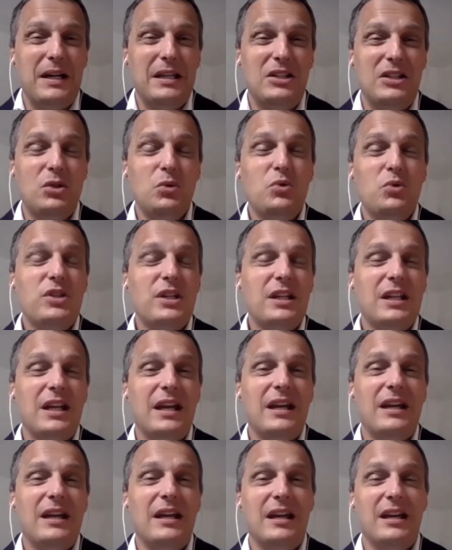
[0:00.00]
using
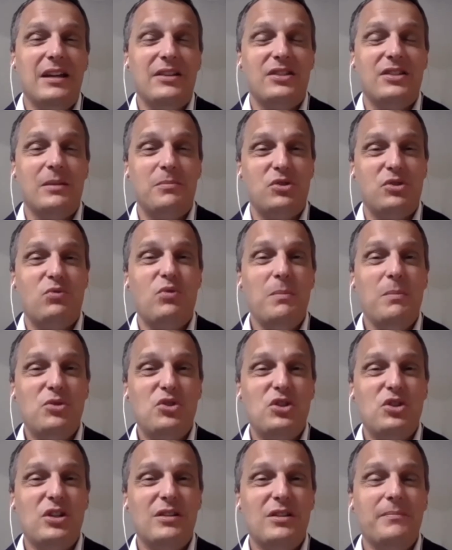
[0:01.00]
a
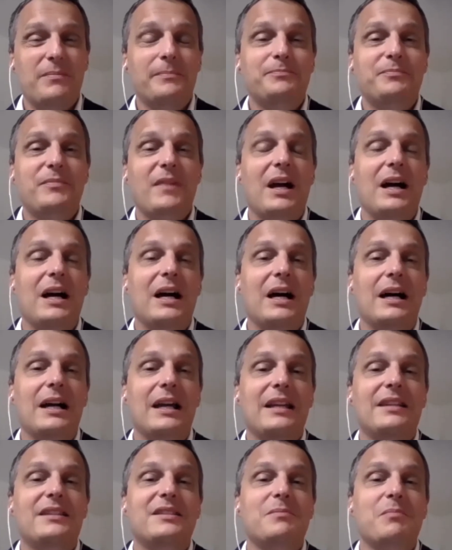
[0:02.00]
subscription,
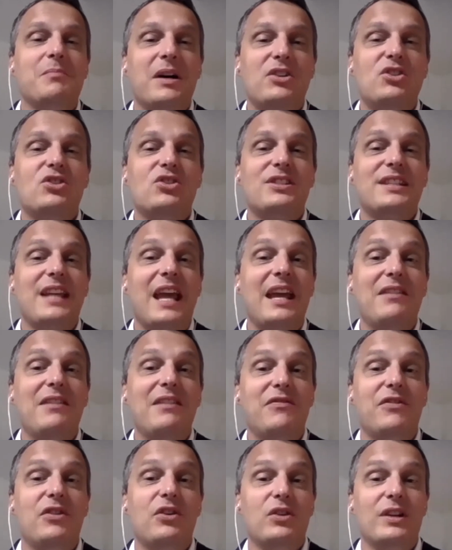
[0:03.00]
it's much
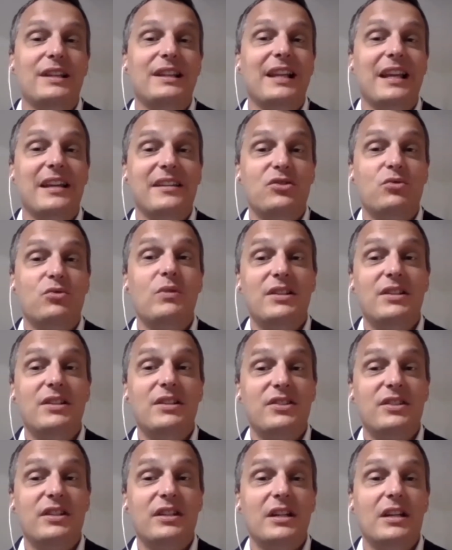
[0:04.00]
safer and less
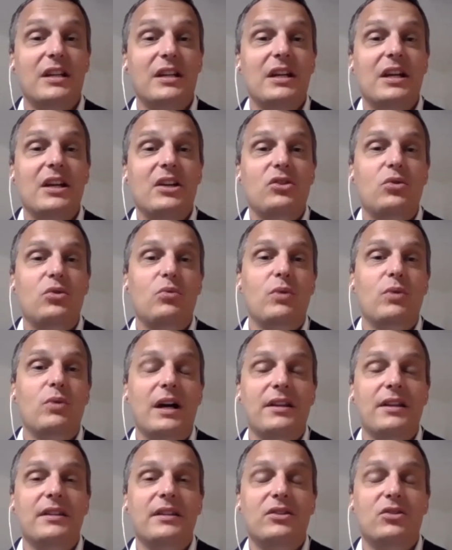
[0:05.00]
risk to
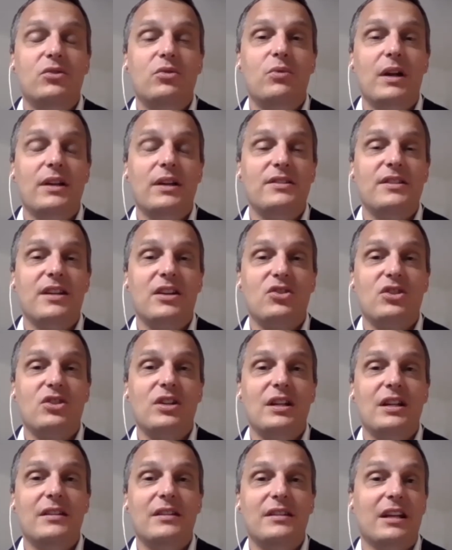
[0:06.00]
run such
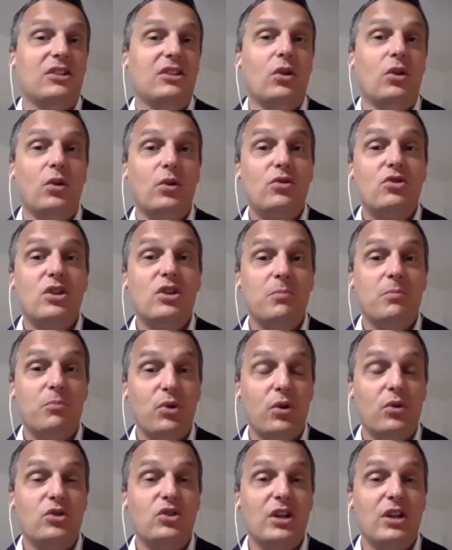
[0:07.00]
a technology
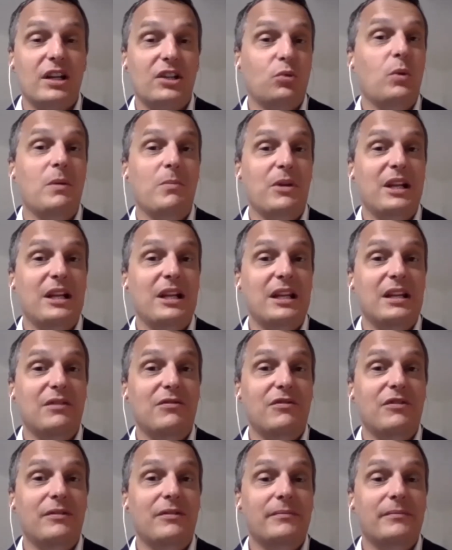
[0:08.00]
project, we believe.